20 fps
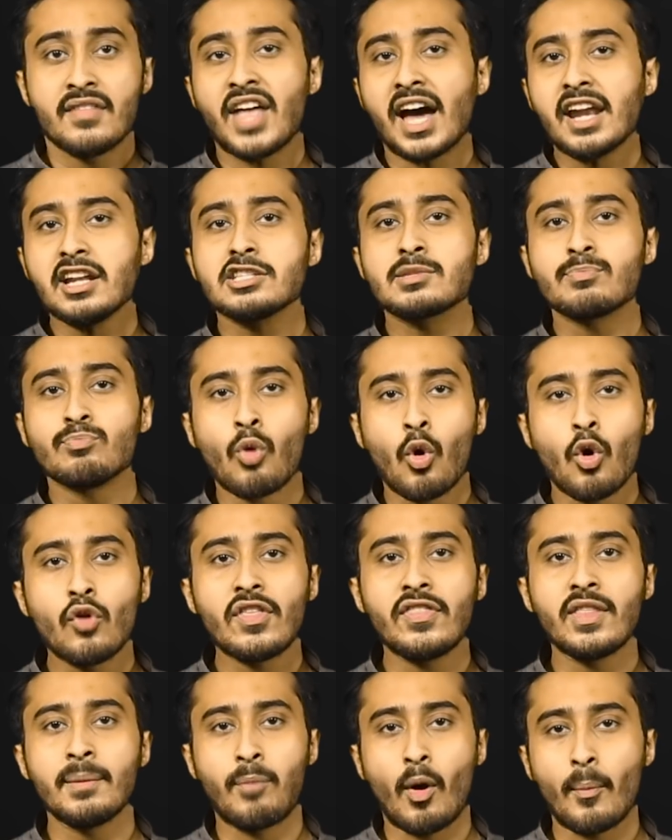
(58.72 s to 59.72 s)
That is more
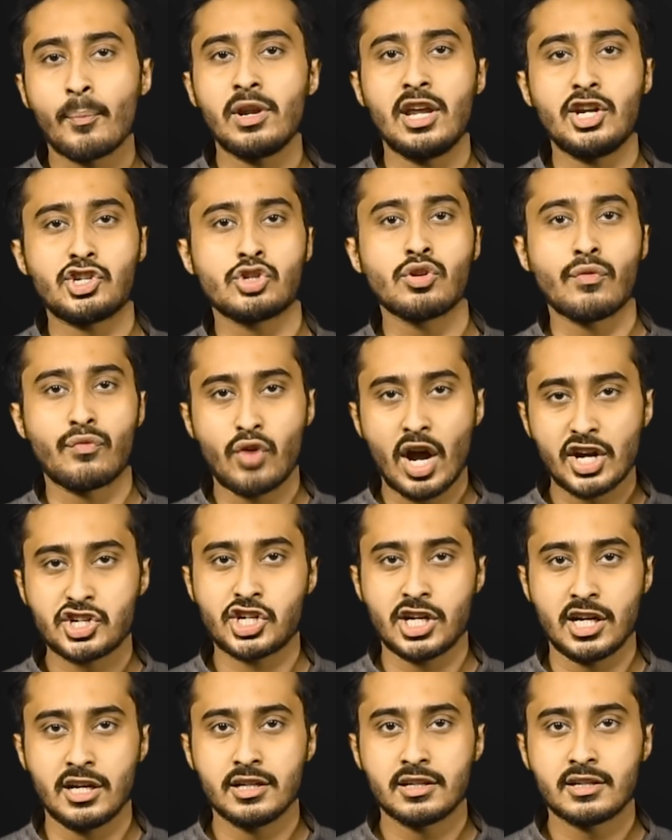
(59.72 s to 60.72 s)
than the population of
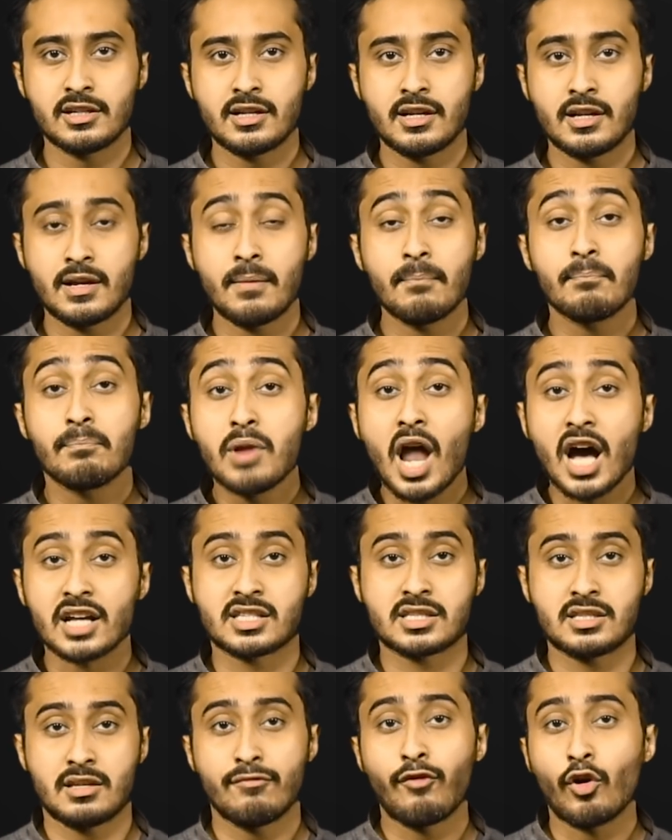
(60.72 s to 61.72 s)
Russia,
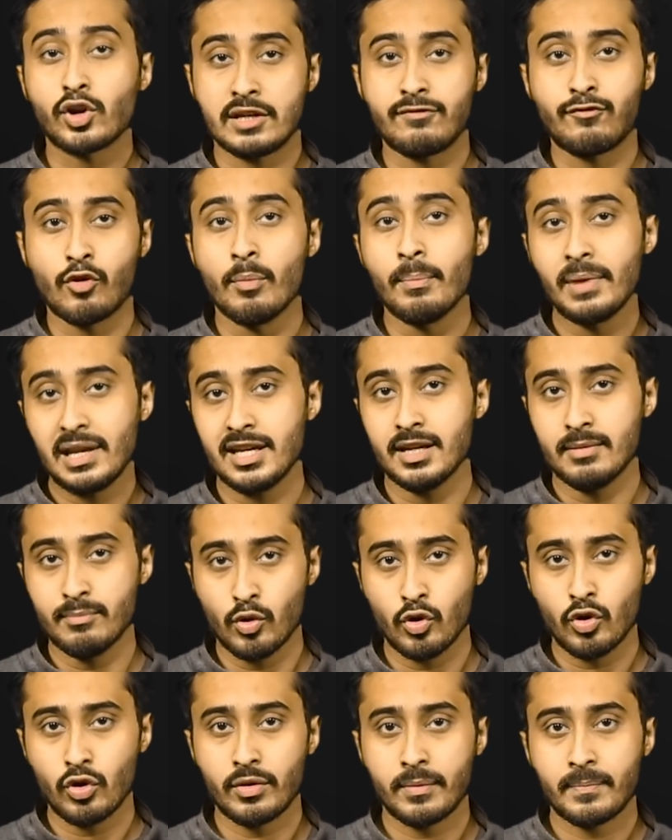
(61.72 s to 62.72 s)
plus 44 million
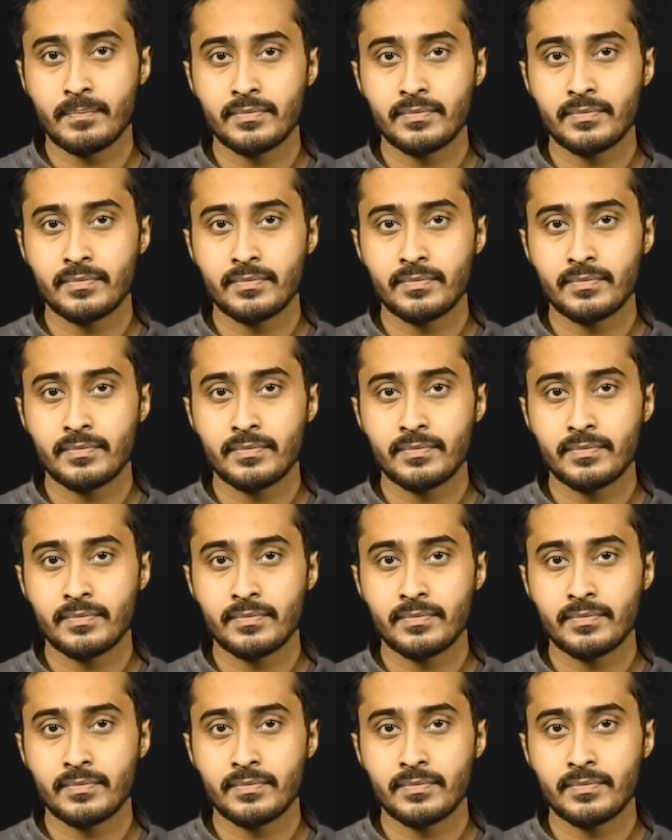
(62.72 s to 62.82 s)
more.